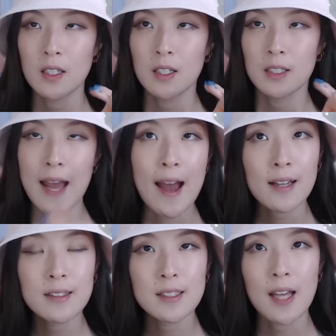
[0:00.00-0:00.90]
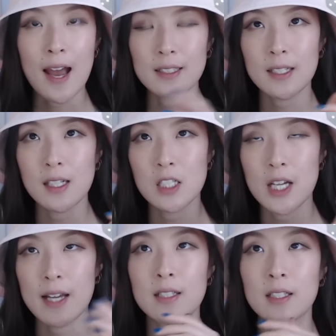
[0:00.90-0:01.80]
tags asking
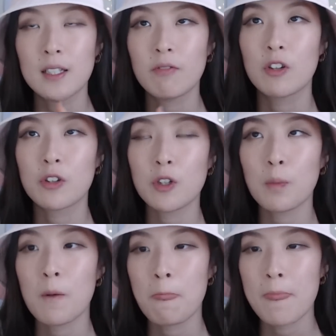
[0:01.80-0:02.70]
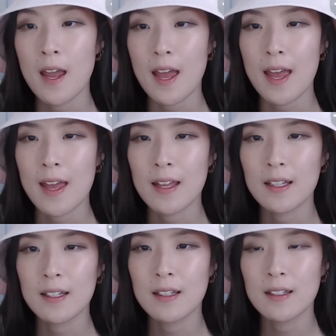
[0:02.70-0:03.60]
Chen to leave the group.
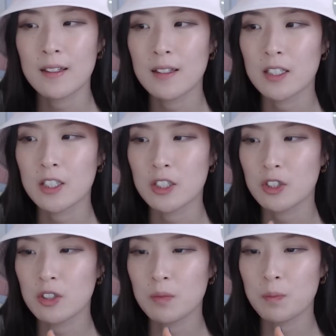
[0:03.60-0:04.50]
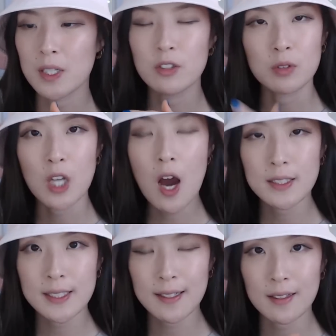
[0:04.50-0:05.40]
And they're just being so
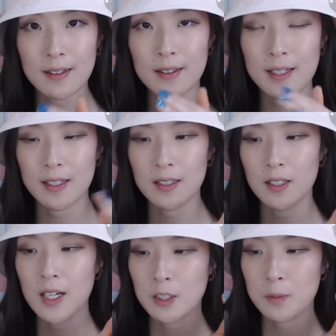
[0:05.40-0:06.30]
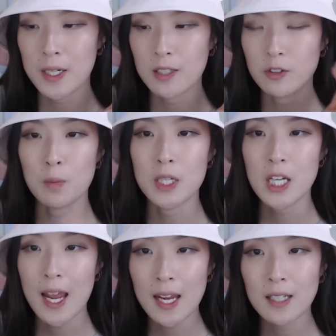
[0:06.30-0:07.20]
toxic. They're spreading so much
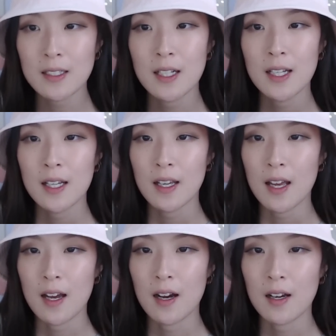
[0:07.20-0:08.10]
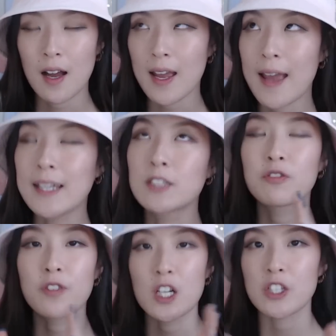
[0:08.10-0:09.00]
hate. And it's so
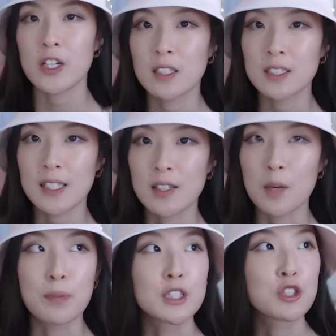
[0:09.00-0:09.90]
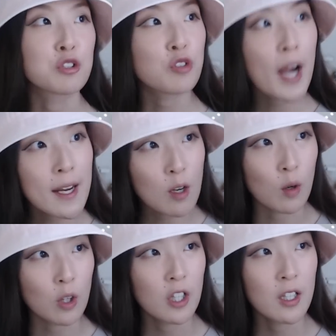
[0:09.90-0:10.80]
frustrating to see the
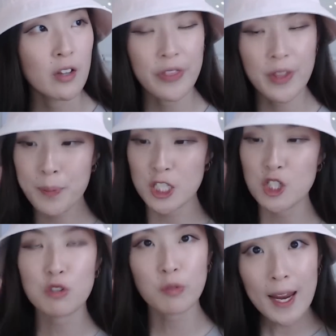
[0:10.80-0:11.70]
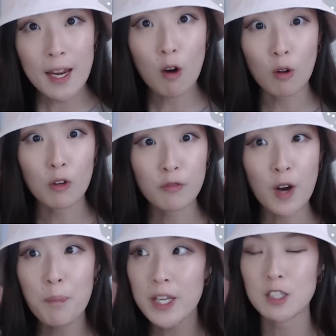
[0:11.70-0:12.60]
betrayal the betrayal
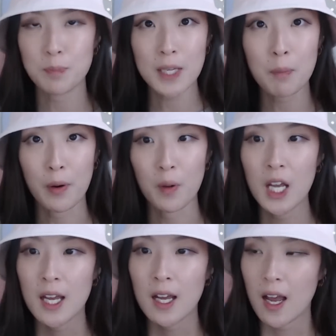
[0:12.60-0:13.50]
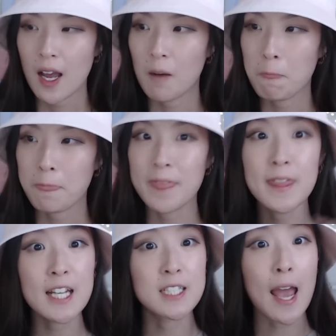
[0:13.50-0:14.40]
from these people,
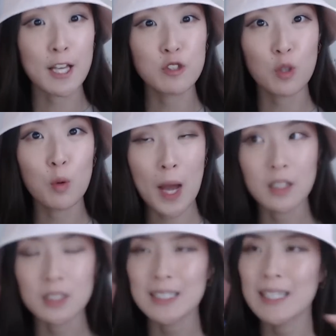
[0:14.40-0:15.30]
these wells.